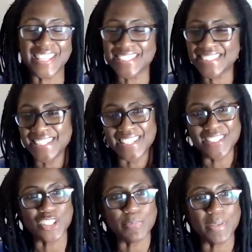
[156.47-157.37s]
i think
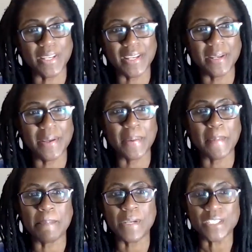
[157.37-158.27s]
cnas should be
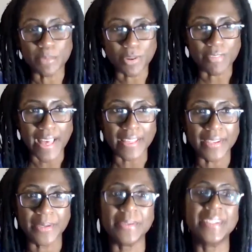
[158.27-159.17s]
much more
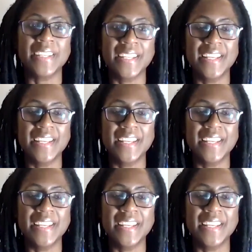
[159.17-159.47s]
valued